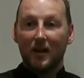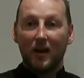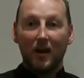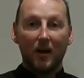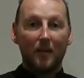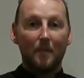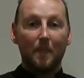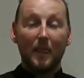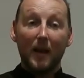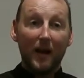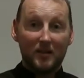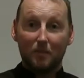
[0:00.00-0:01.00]

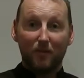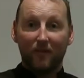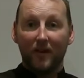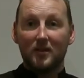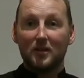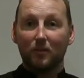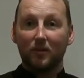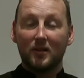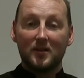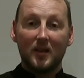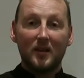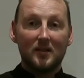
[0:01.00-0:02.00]
It's a preventable
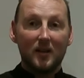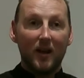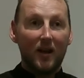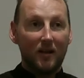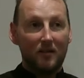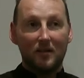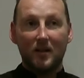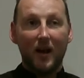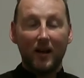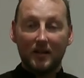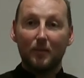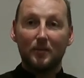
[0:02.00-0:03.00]
disease in
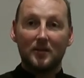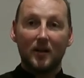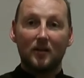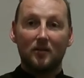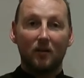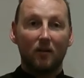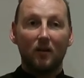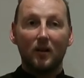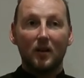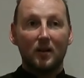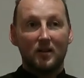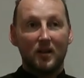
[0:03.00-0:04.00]
90% or
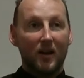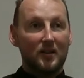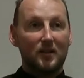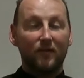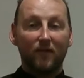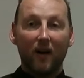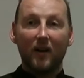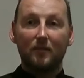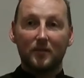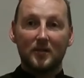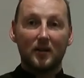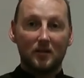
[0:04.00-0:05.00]

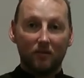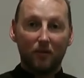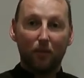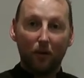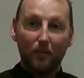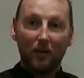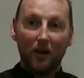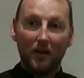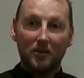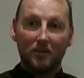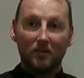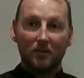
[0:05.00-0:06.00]
95% of the
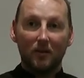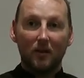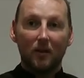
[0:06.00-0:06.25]
population.